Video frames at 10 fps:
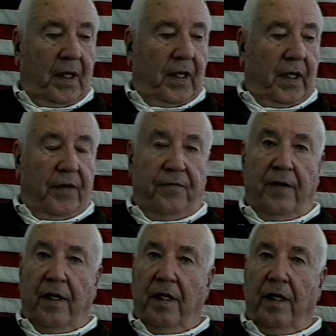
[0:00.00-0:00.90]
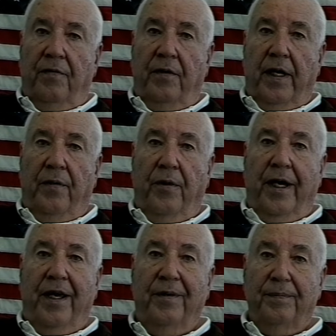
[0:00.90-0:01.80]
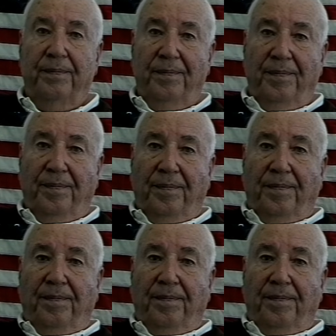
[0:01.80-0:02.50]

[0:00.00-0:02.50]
And I fell in love right away. a boy.